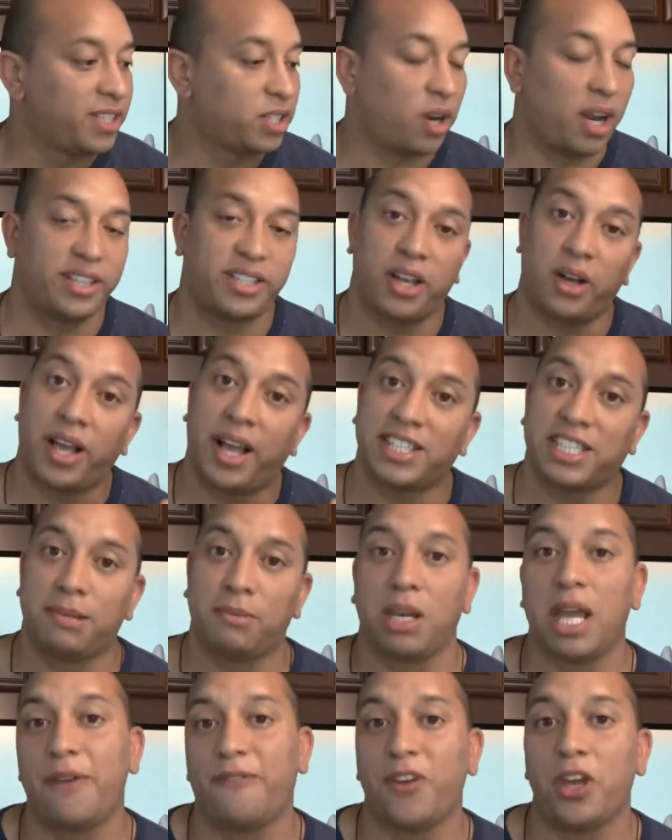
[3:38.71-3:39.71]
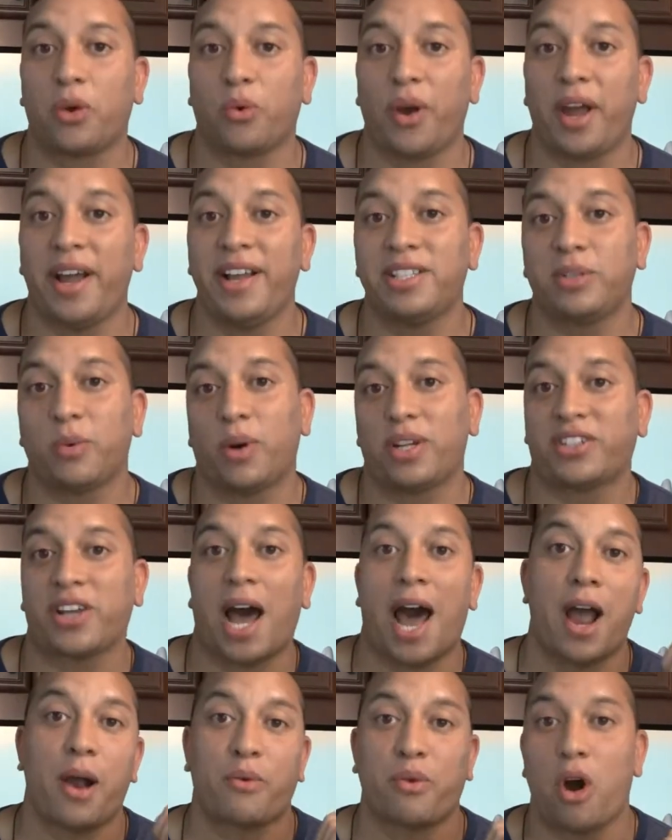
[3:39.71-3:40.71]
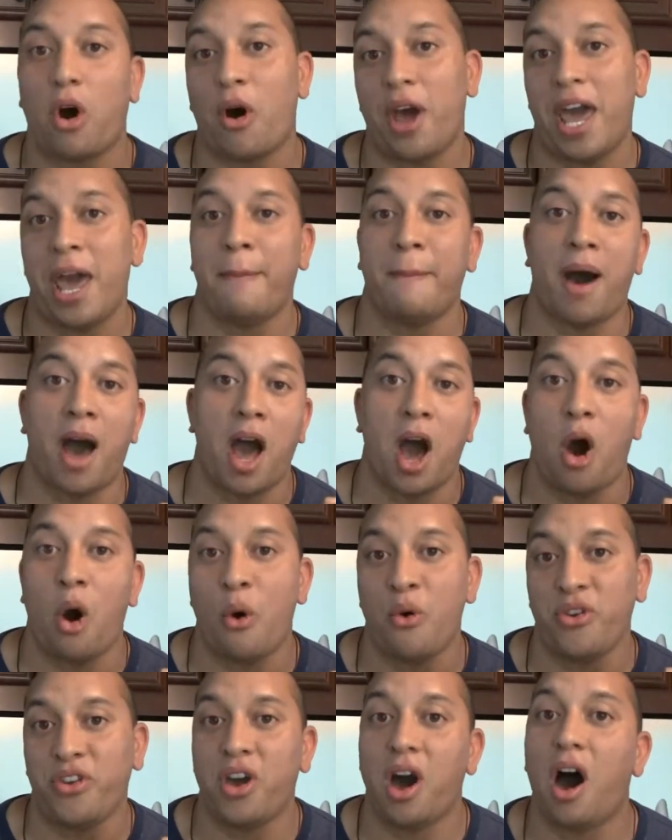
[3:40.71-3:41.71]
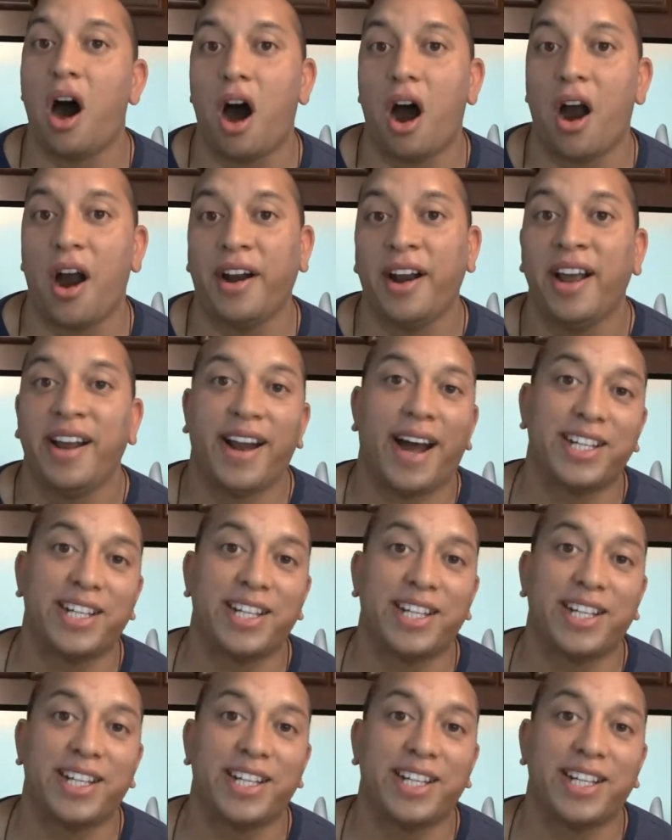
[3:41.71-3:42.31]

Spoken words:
So let's go get some leafy greens, which I grow in my own yard.